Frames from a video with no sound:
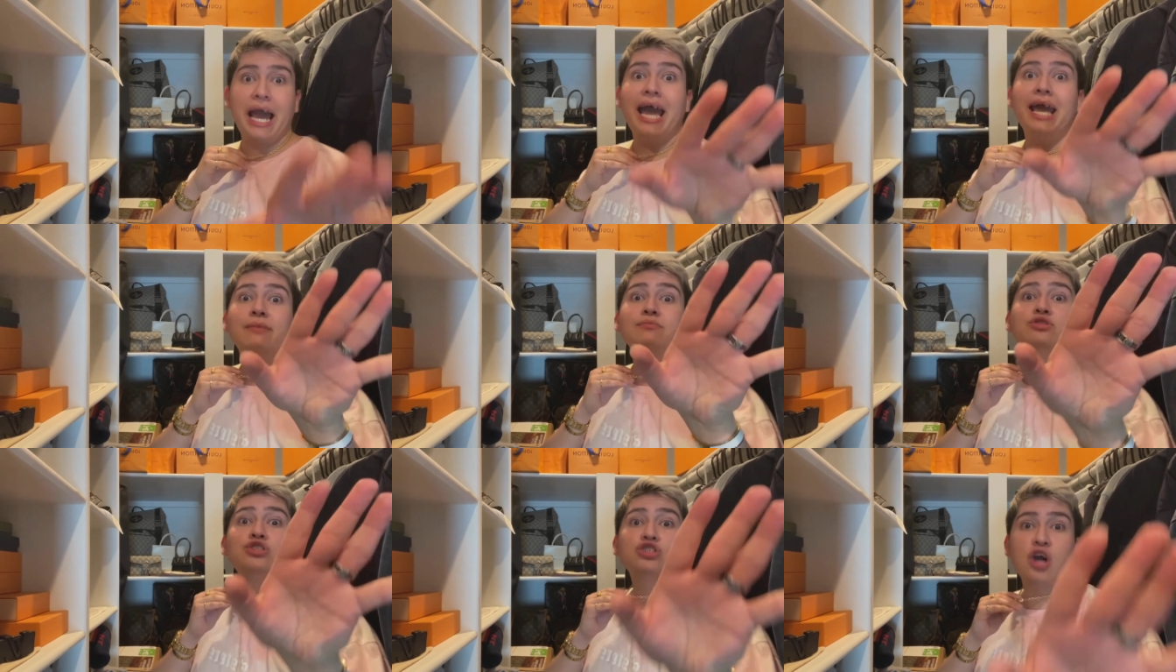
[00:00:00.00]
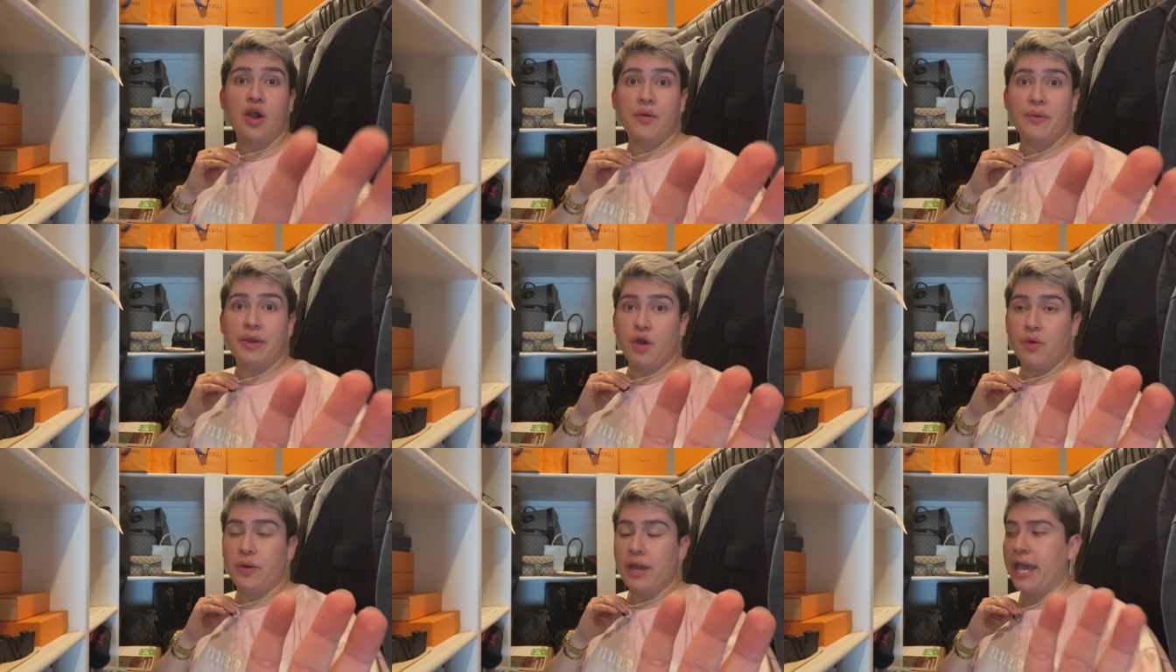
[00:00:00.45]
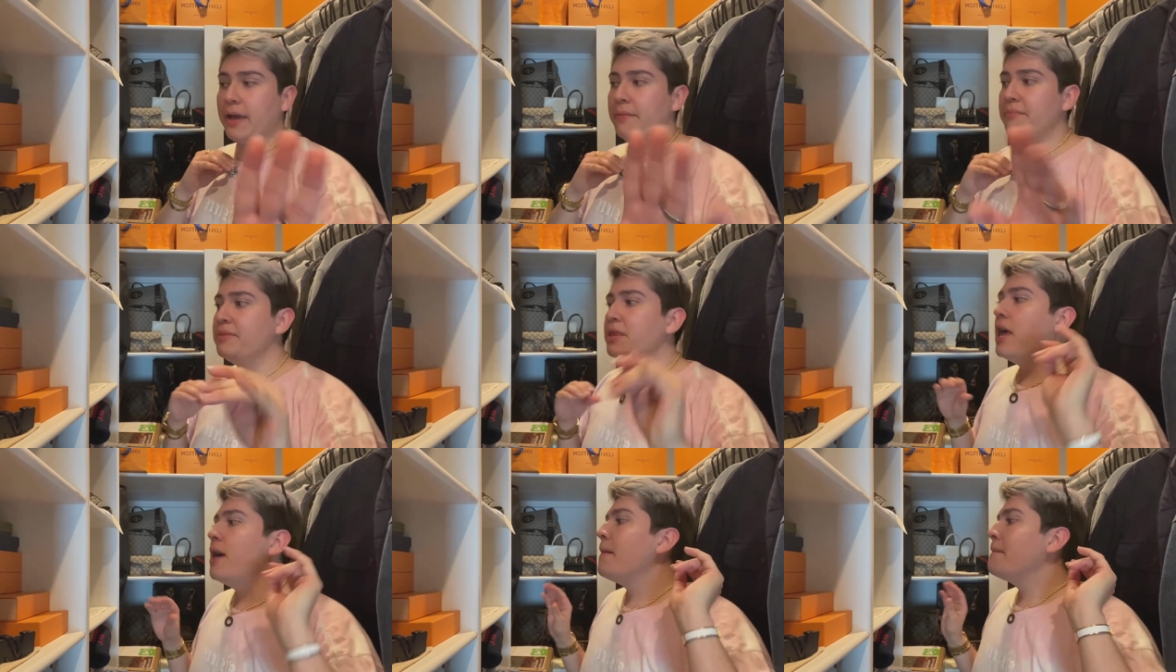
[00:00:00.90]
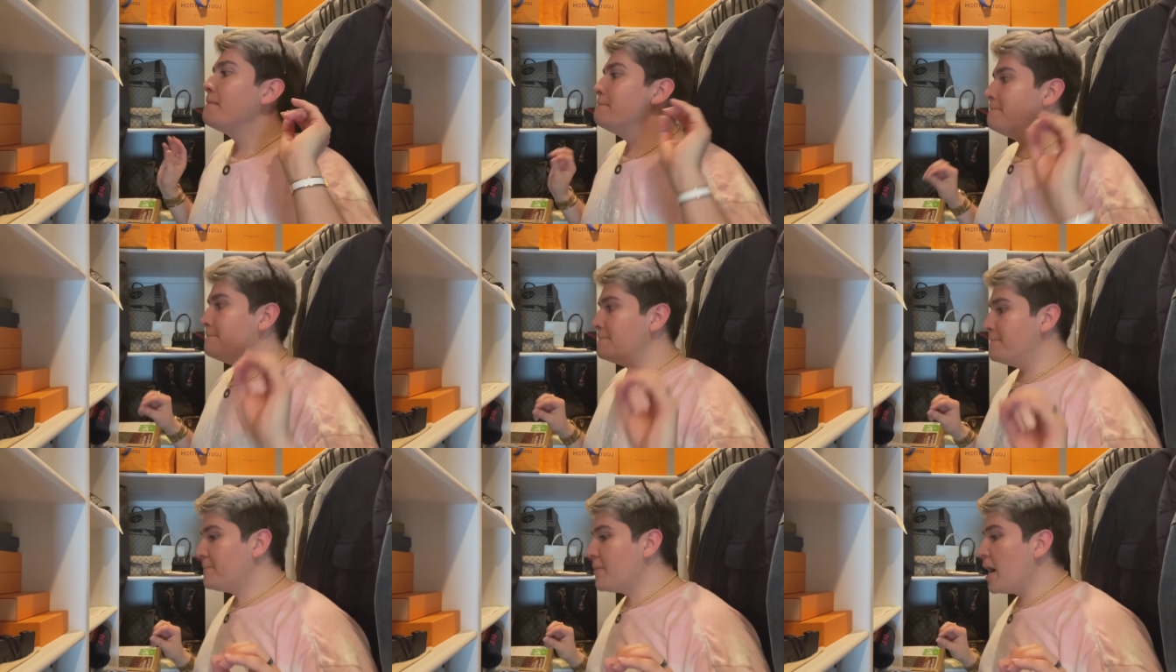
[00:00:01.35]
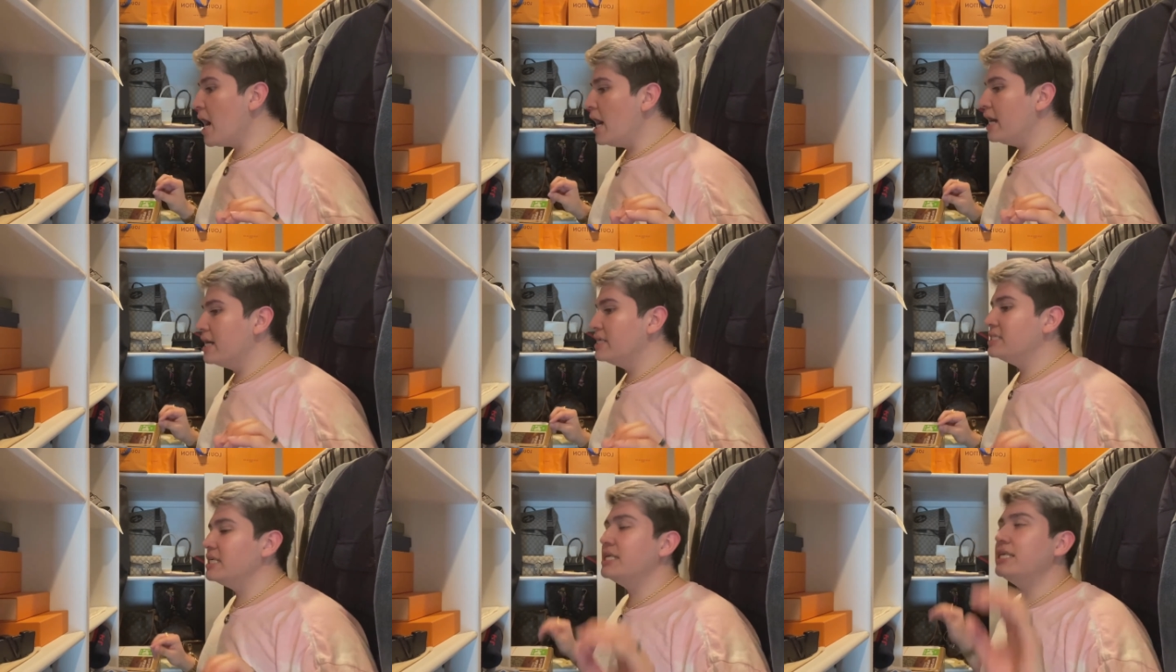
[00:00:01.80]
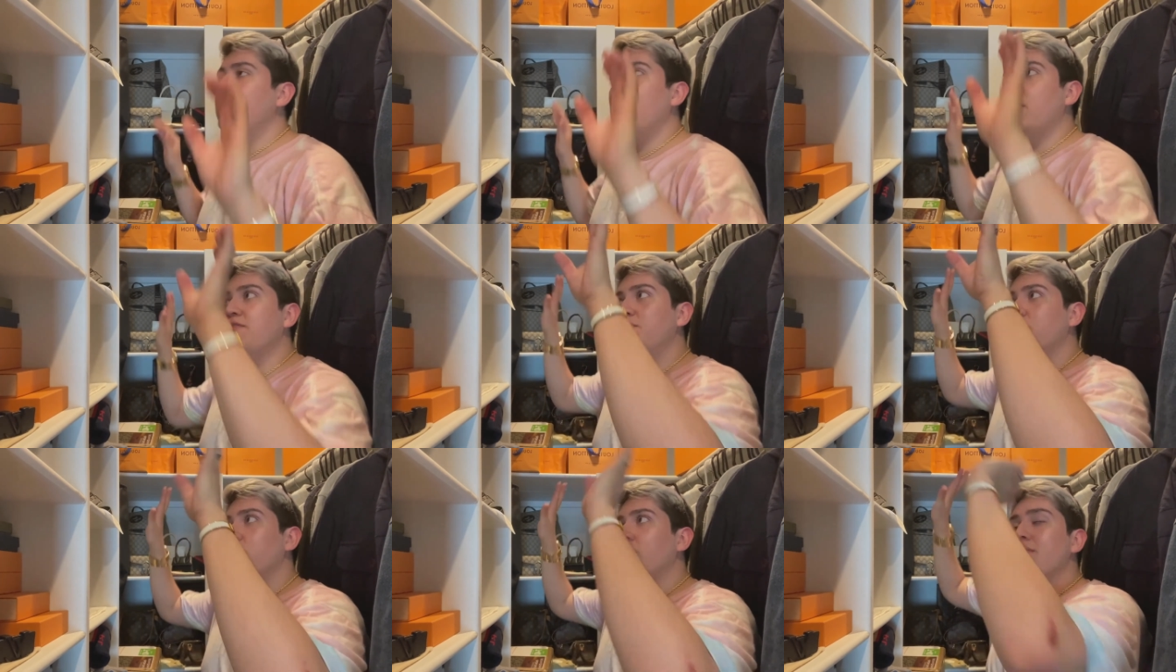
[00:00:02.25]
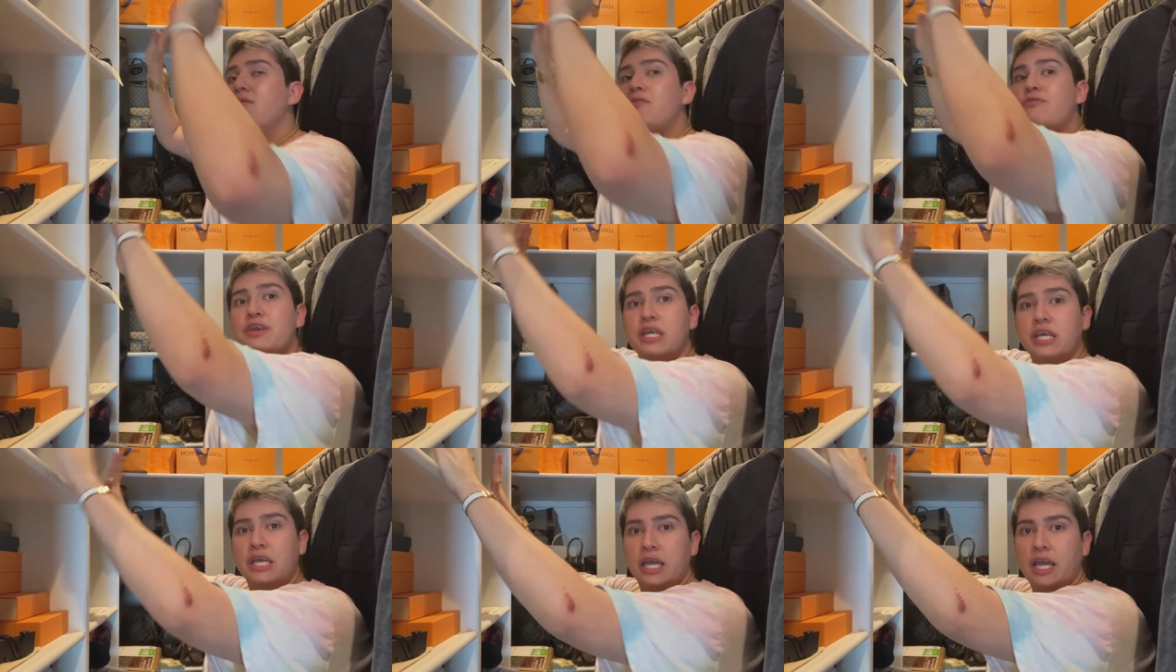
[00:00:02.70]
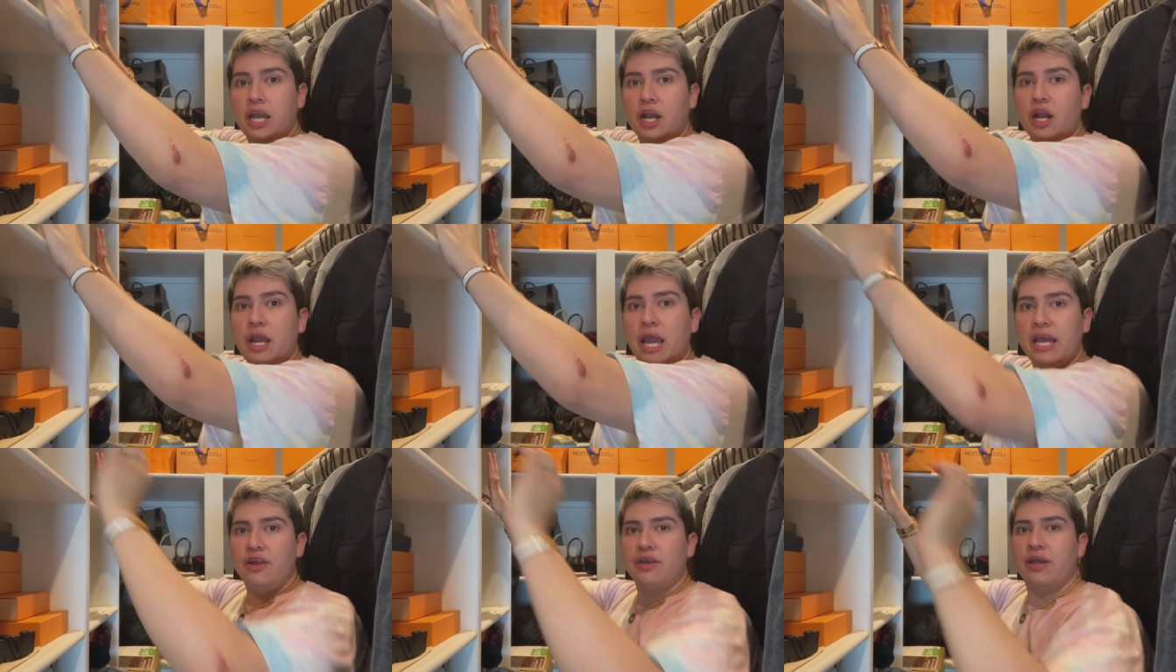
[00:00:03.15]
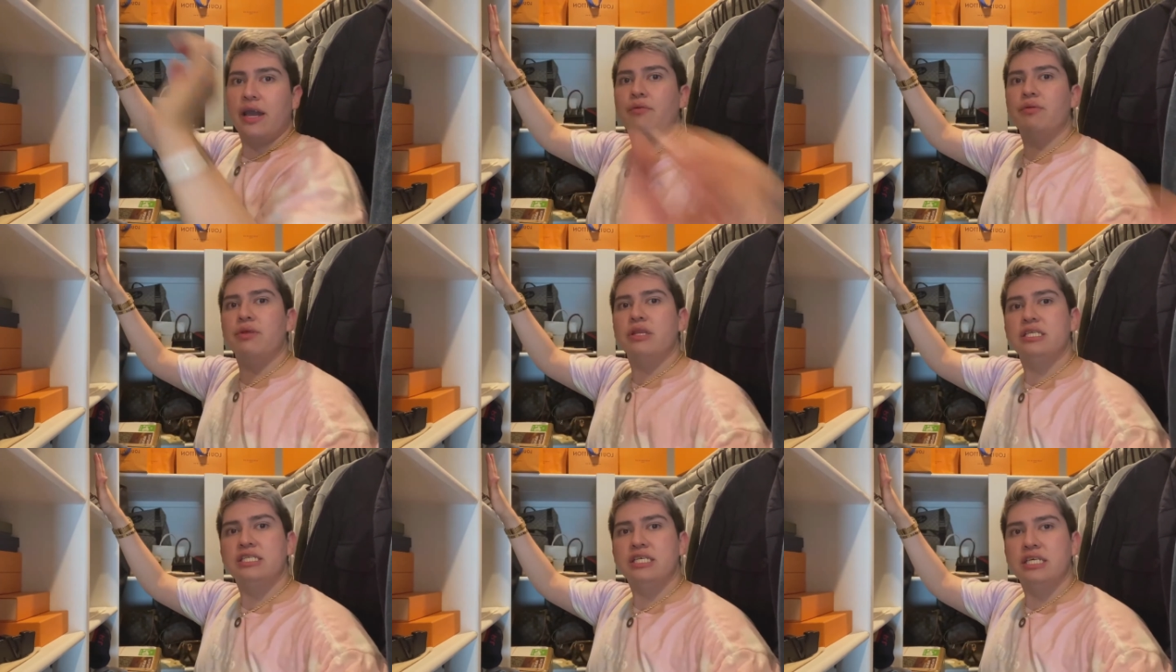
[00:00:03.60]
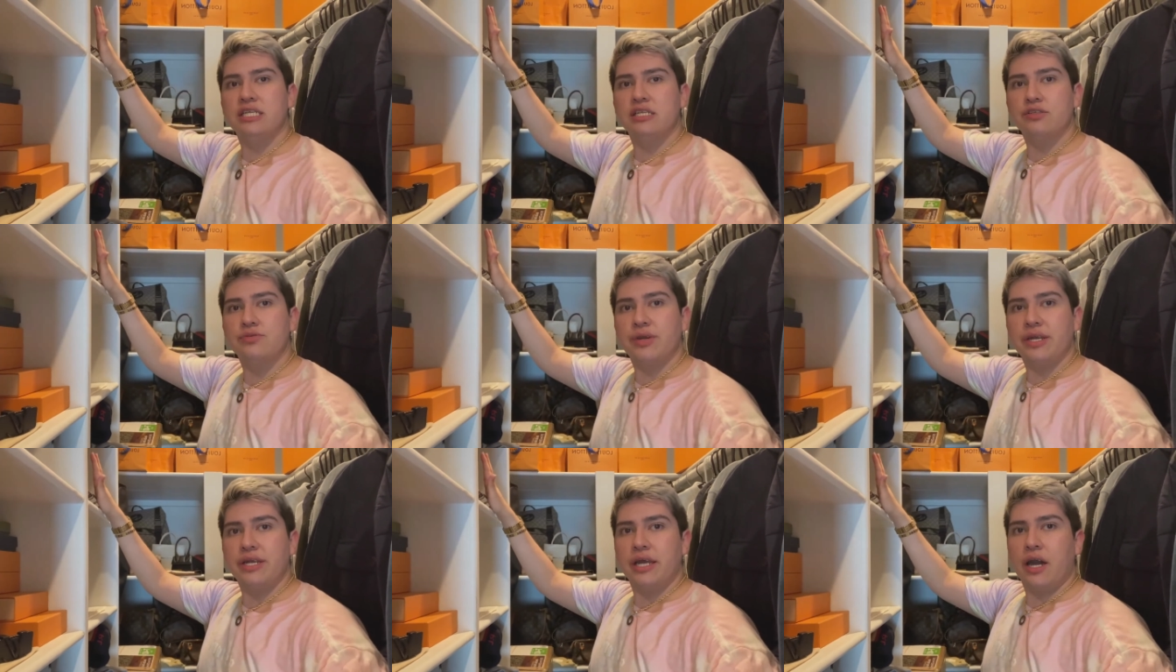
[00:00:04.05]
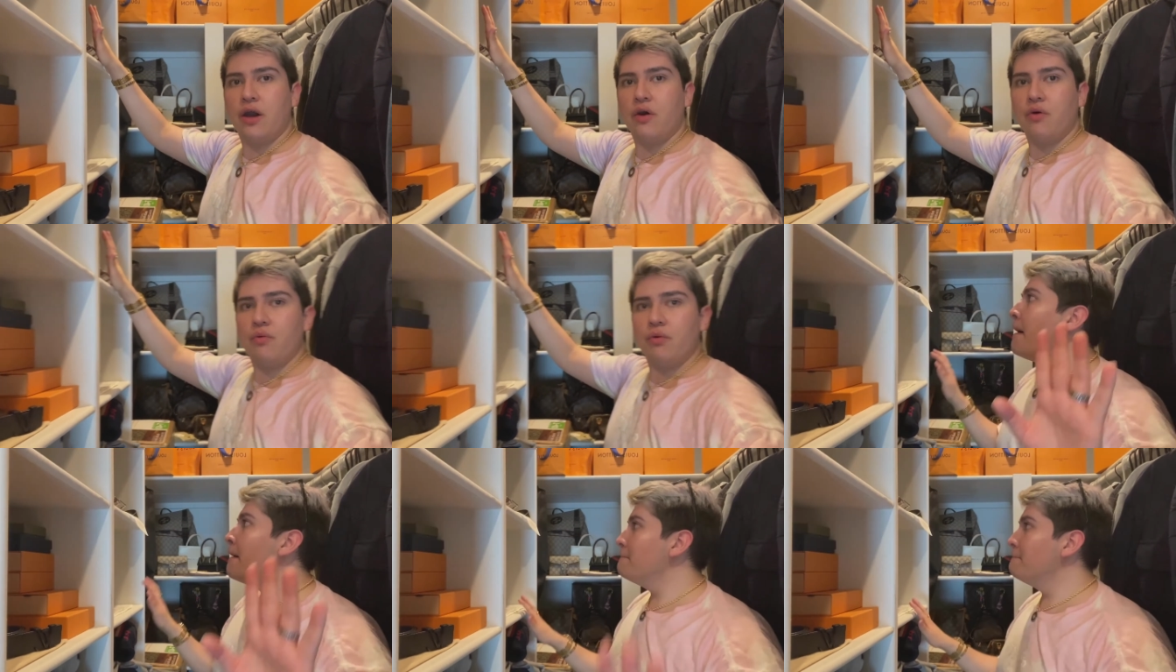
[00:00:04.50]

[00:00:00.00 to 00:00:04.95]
I am sorry, okay? But now if you come over here, and you can't really see this right now,